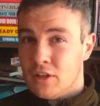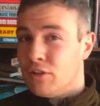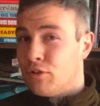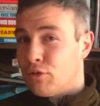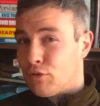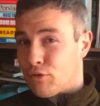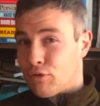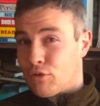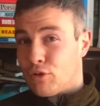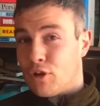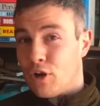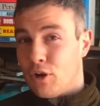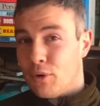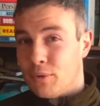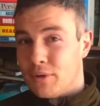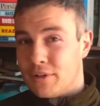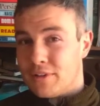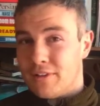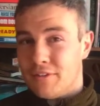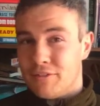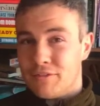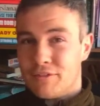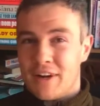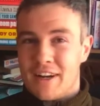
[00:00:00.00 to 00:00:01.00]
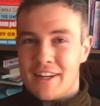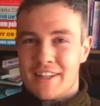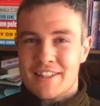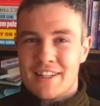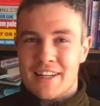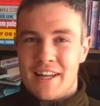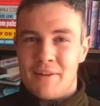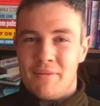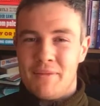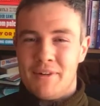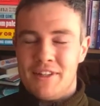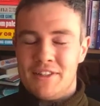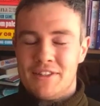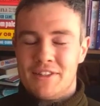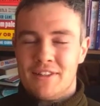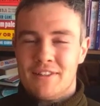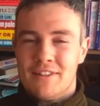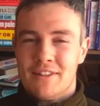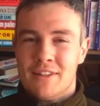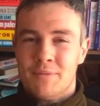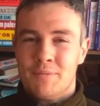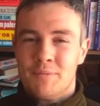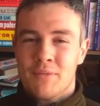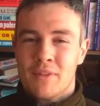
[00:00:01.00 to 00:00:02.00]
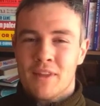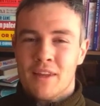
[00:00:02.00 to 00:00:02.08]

Just go with the fresh lemon and ginger.